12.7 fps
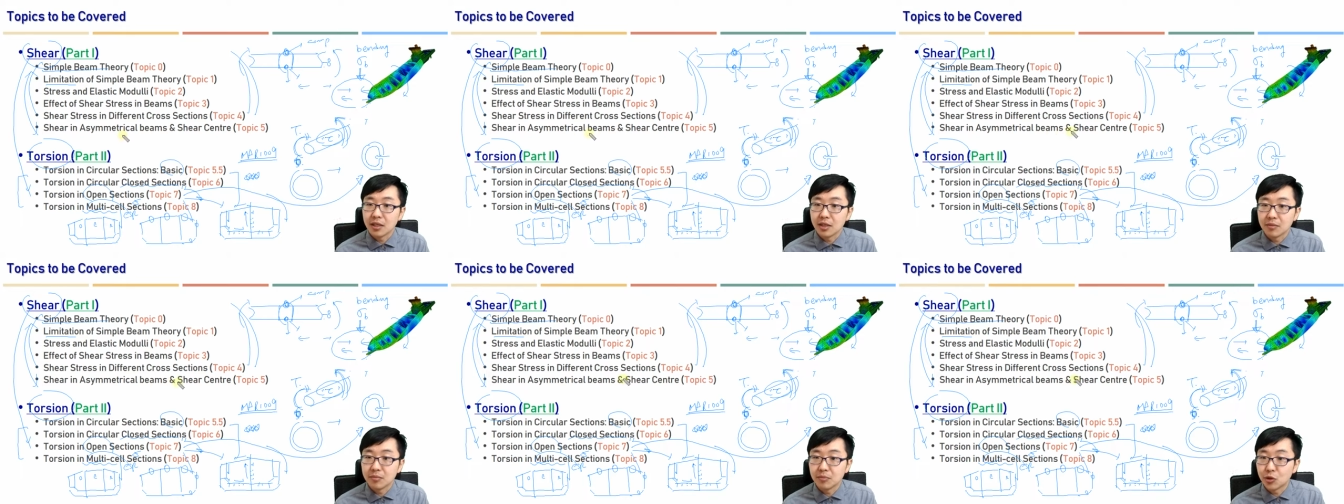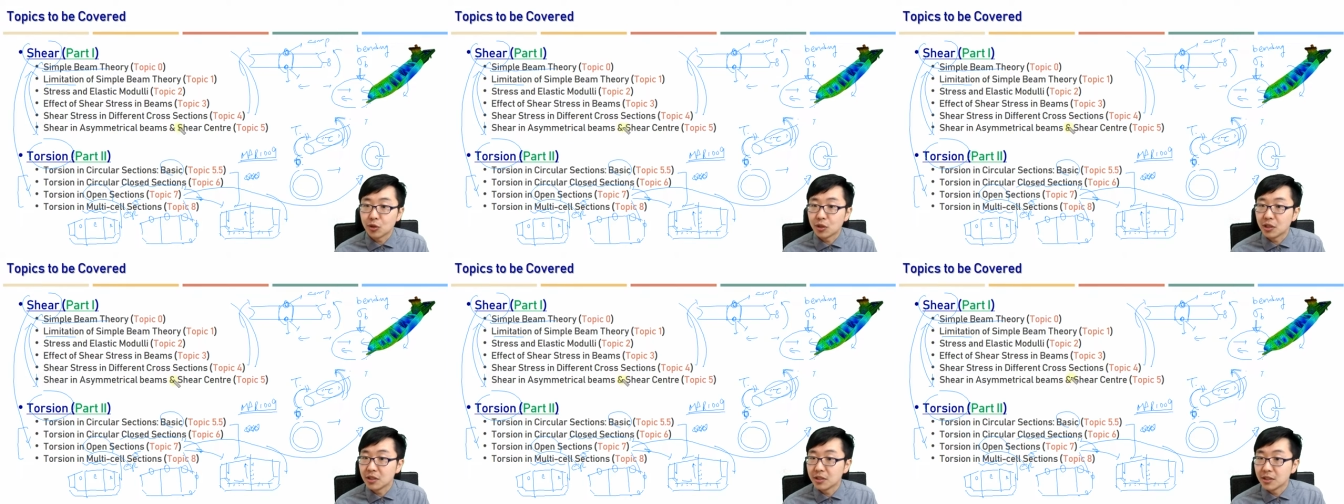
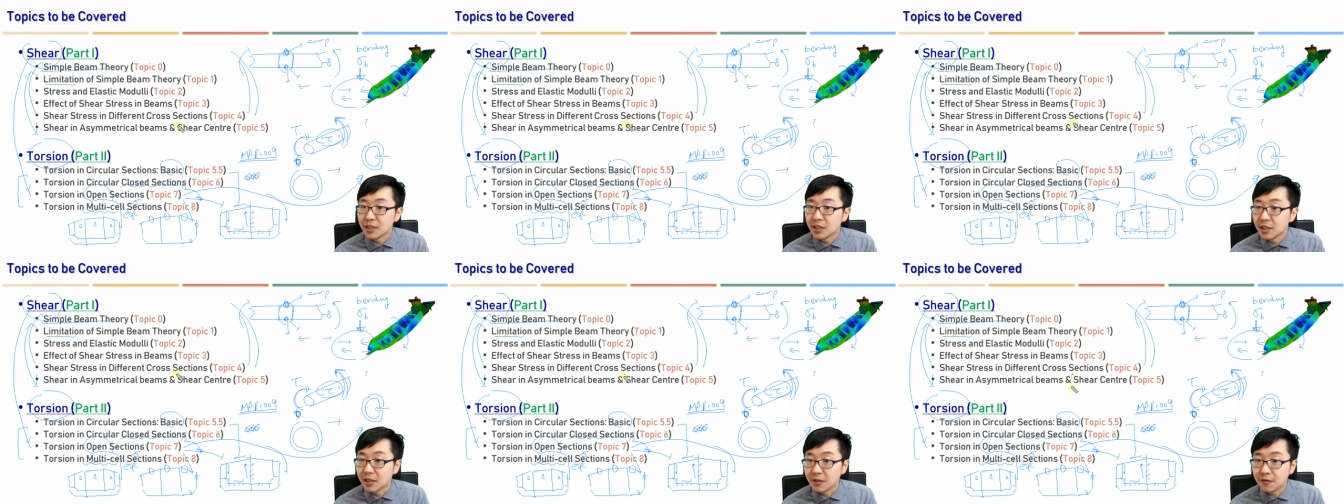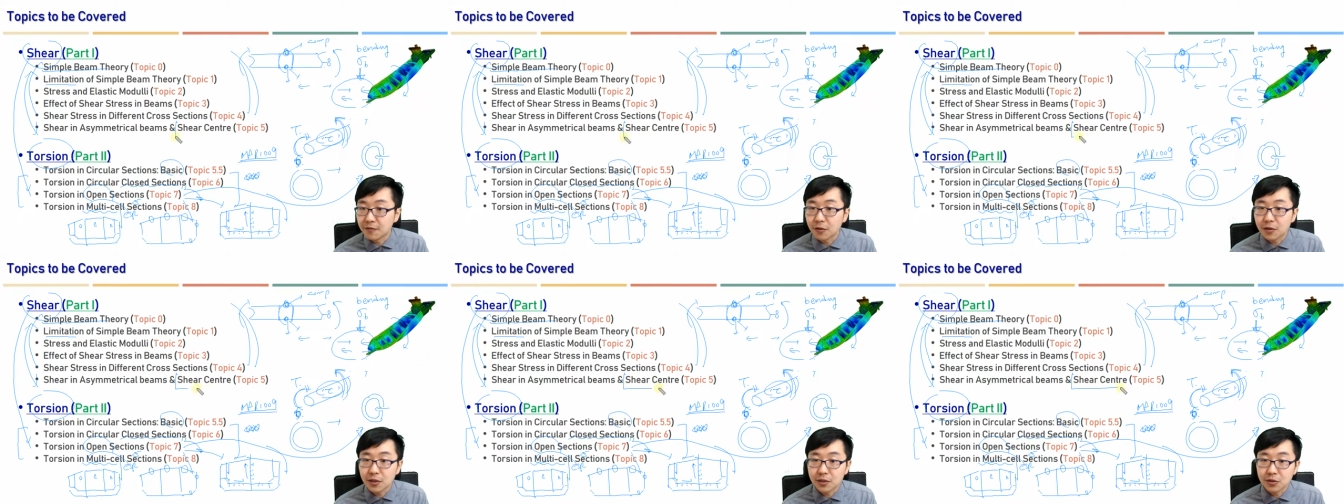more
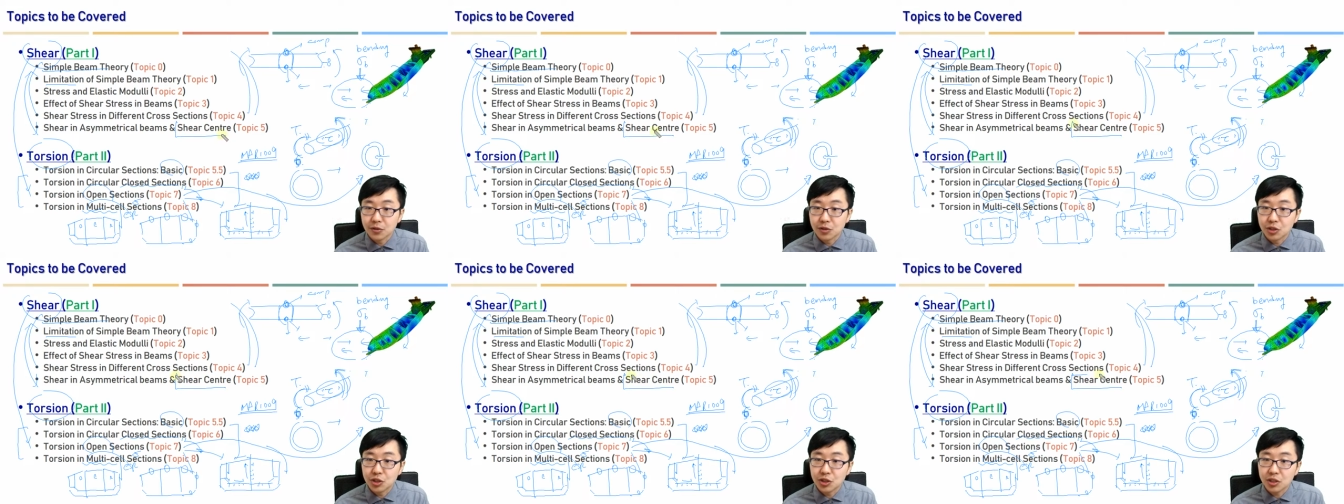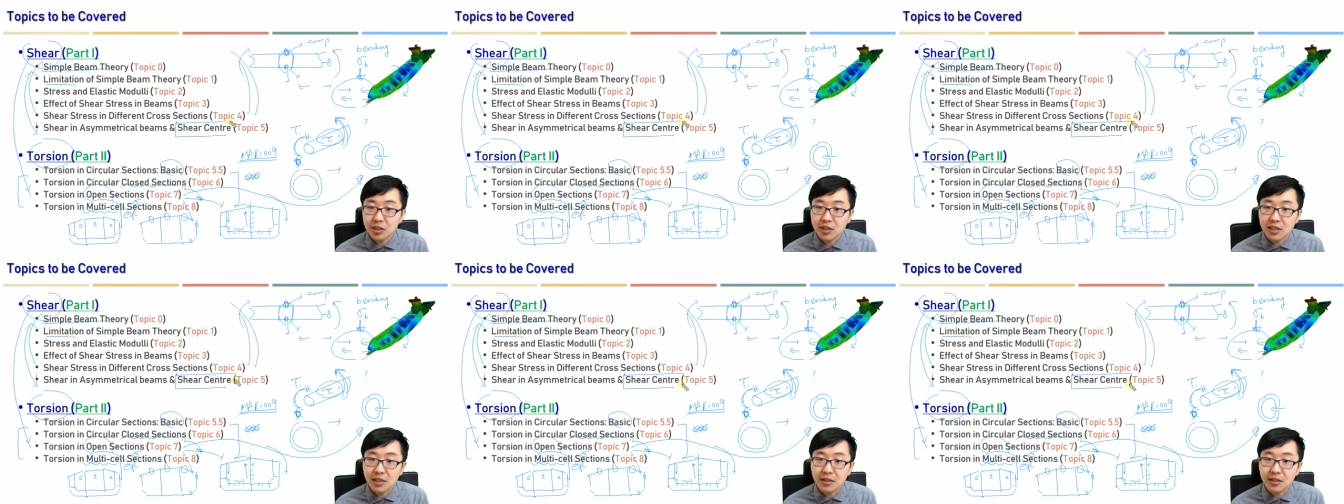focused on the shear
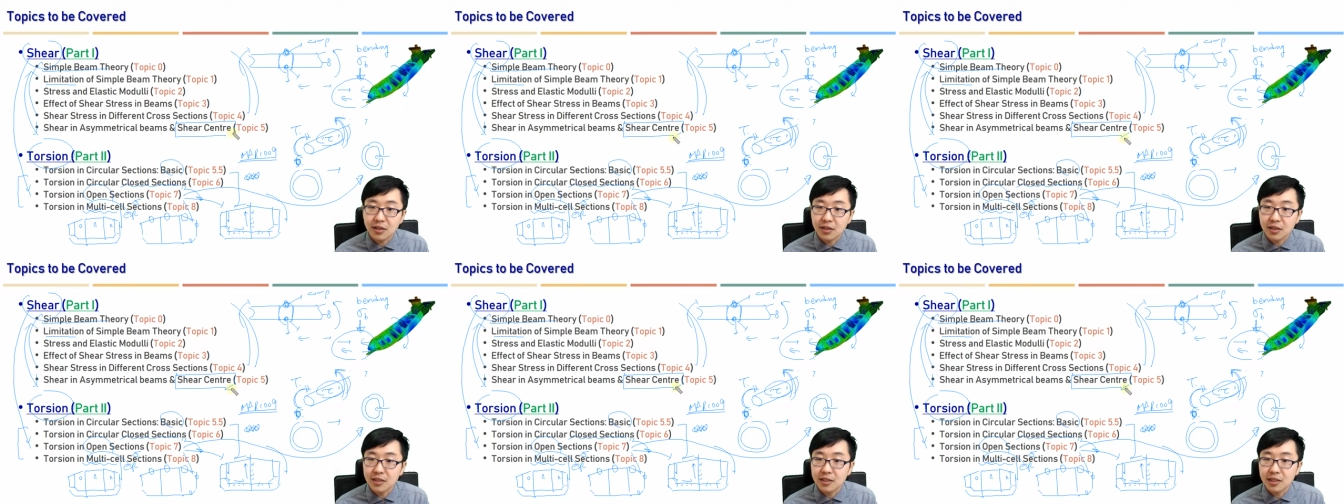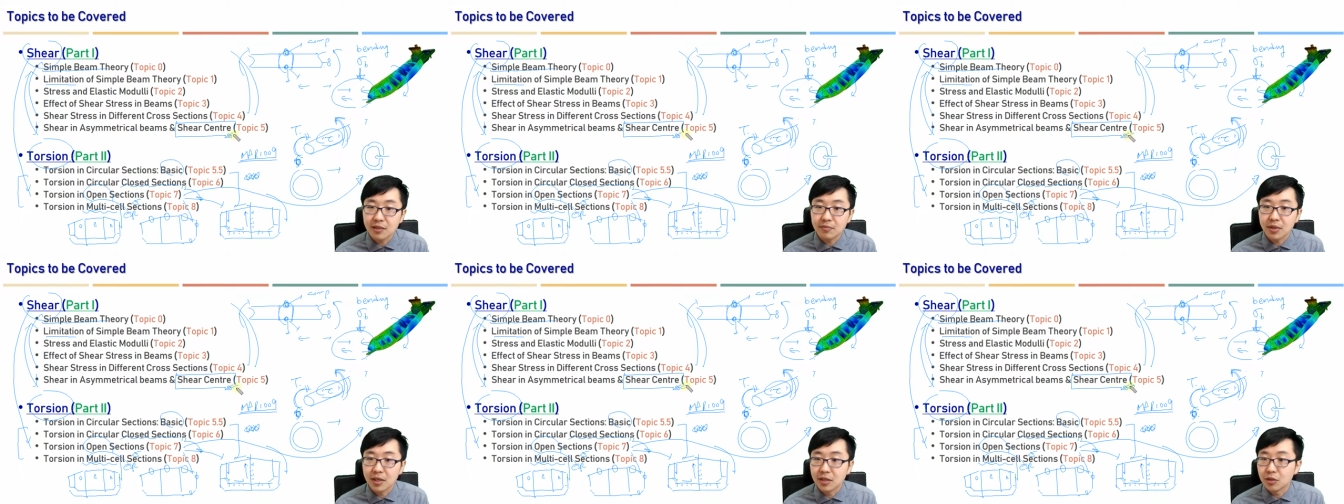center concept
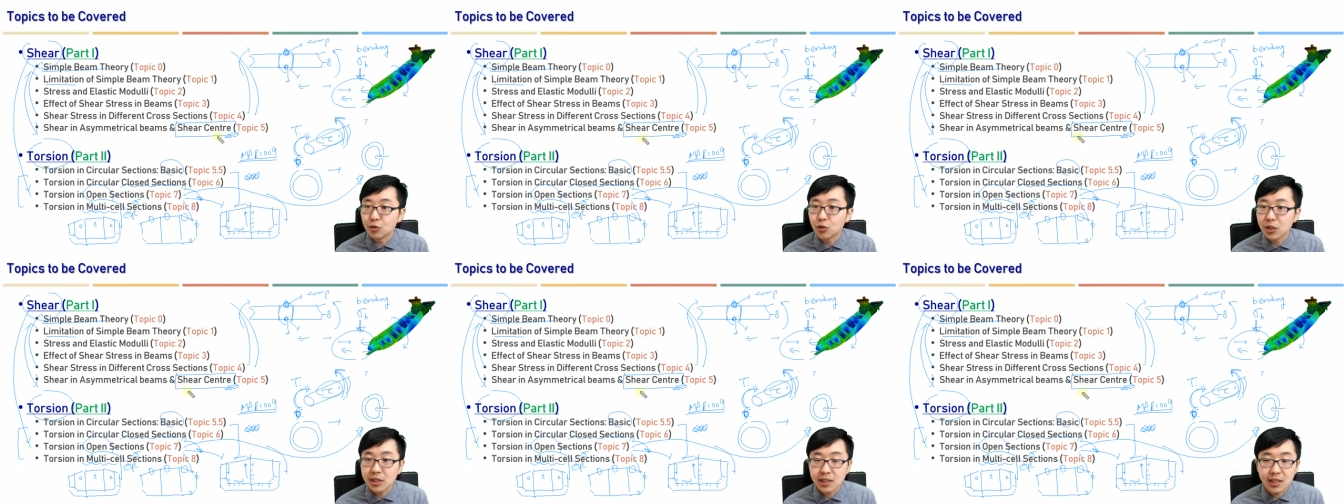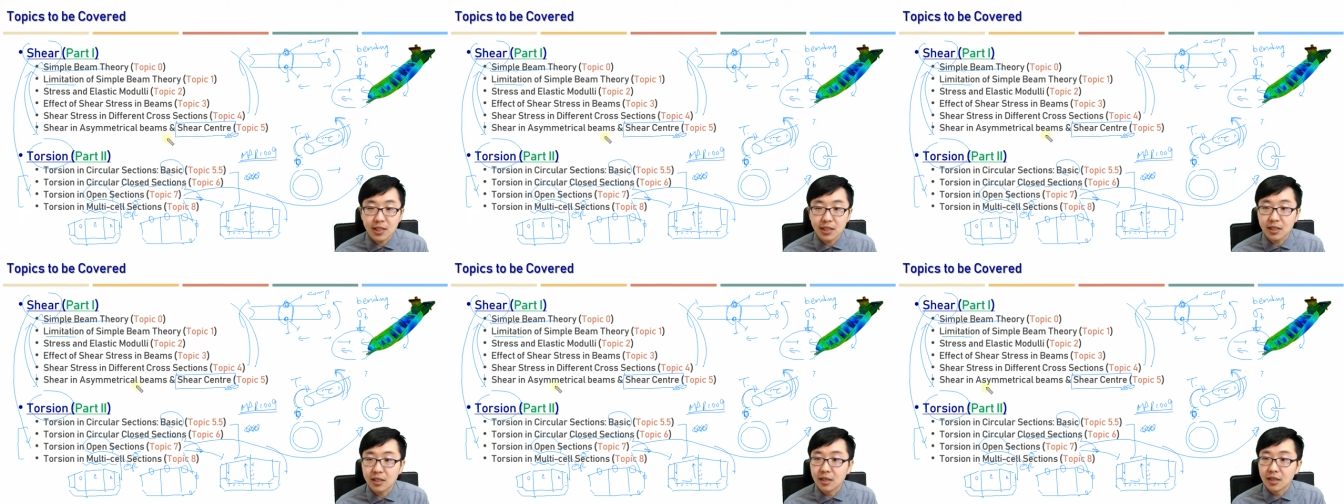and
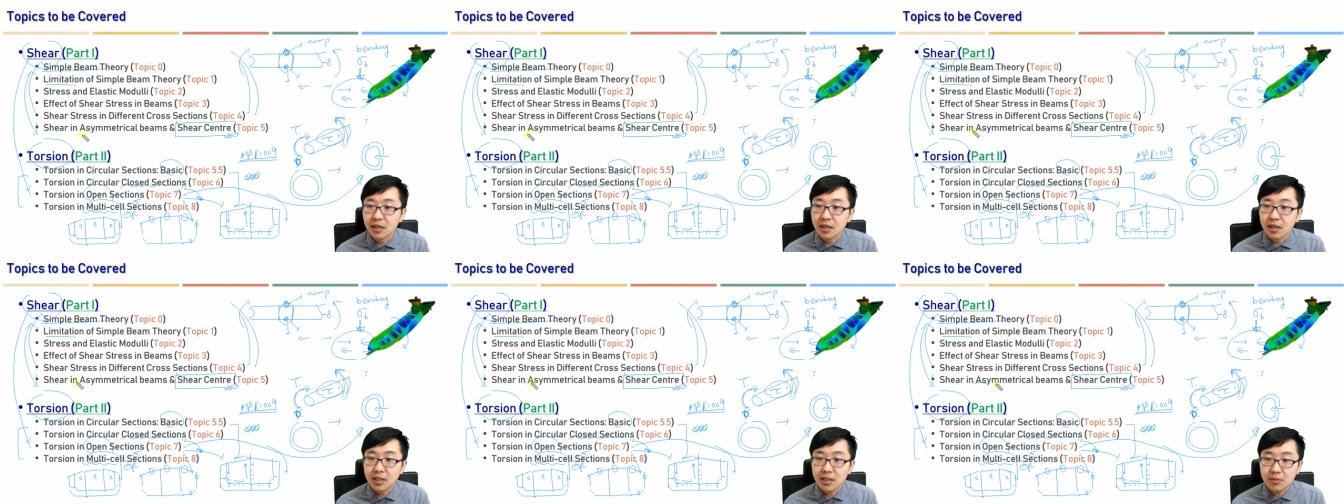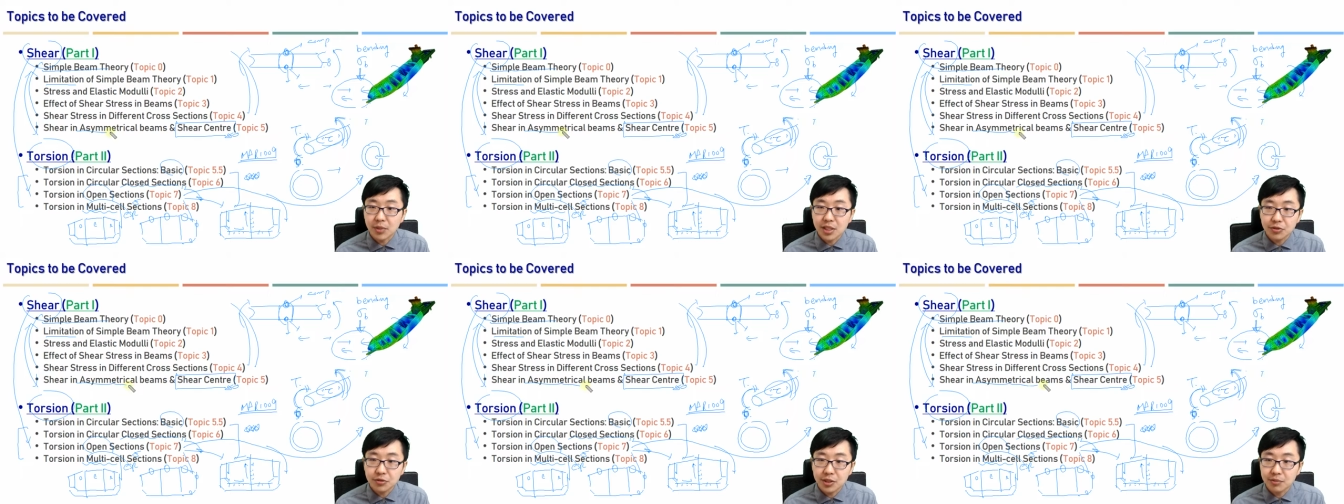twisting,
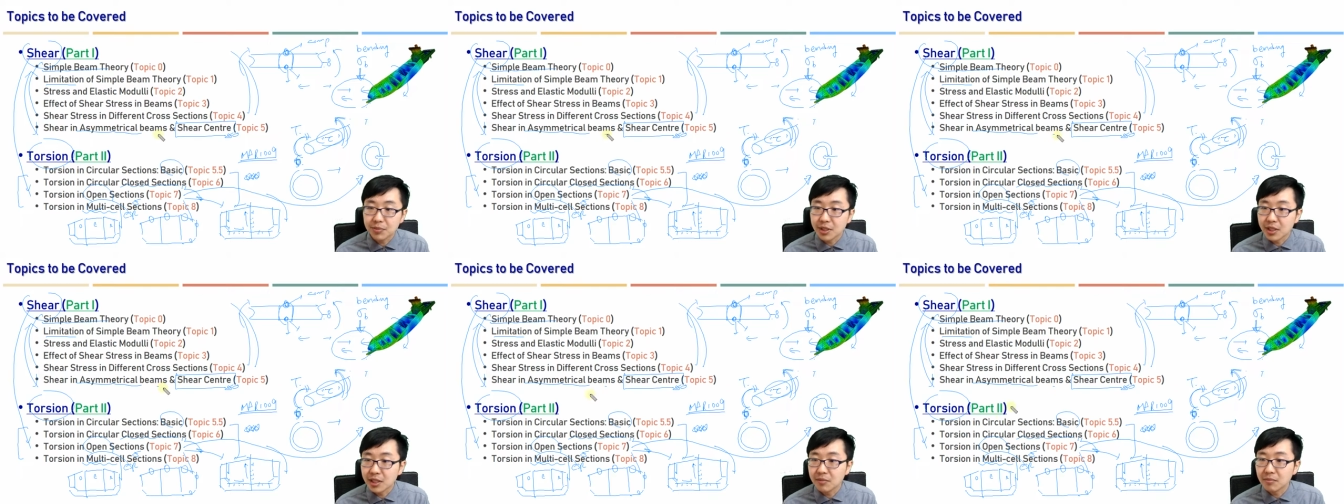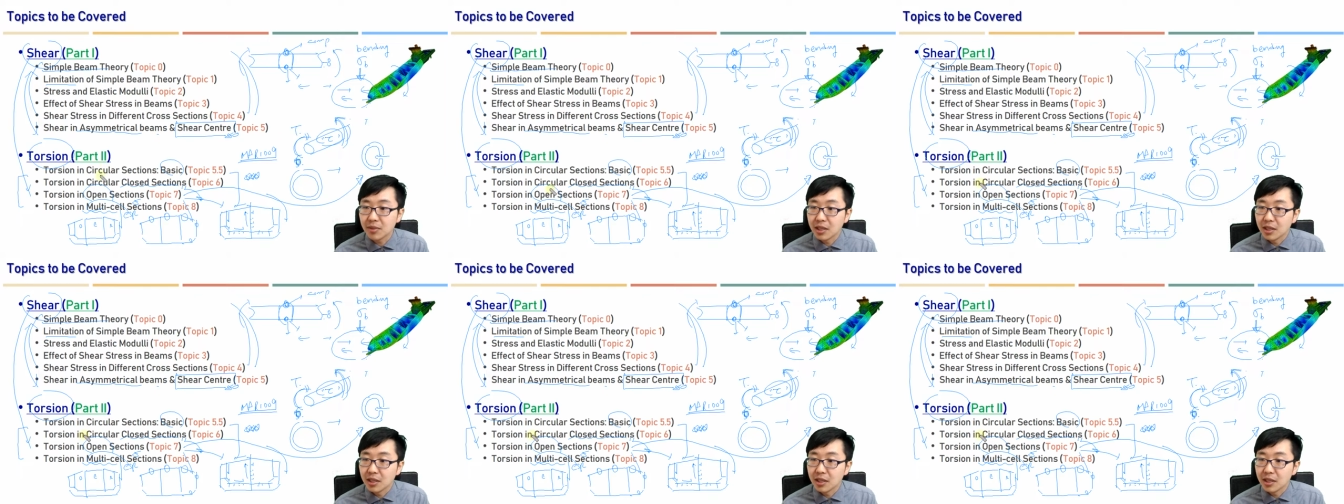asymmetric beam,